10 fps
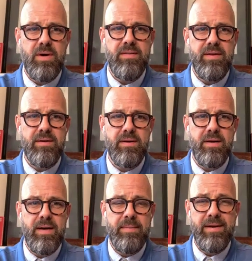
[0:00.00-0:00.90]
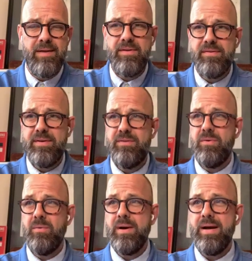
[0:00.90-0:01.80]
I think, I mean, obviously
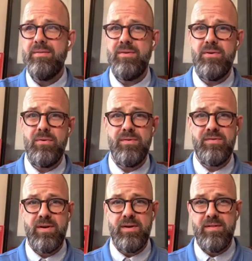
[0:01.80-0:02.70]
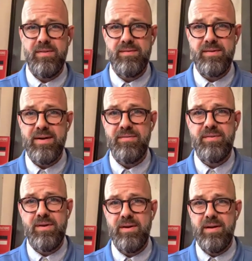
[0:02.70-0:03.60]
doing what I do and studying the things that I
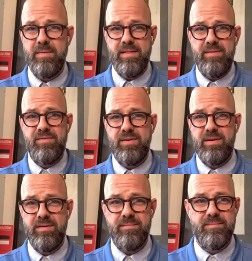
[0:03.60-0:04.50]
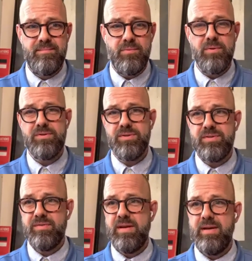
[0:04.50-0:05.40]
study, I mean, they've seen
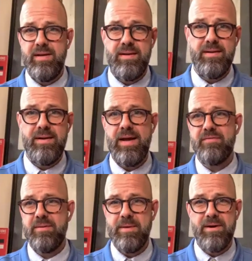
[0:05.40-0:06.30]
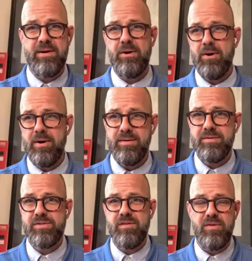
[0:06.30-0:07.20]
portraits of King and African-American art
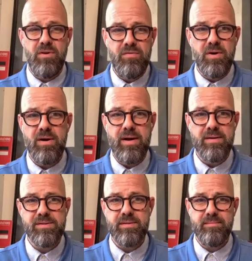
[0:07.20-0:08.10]
and stuff all over our house.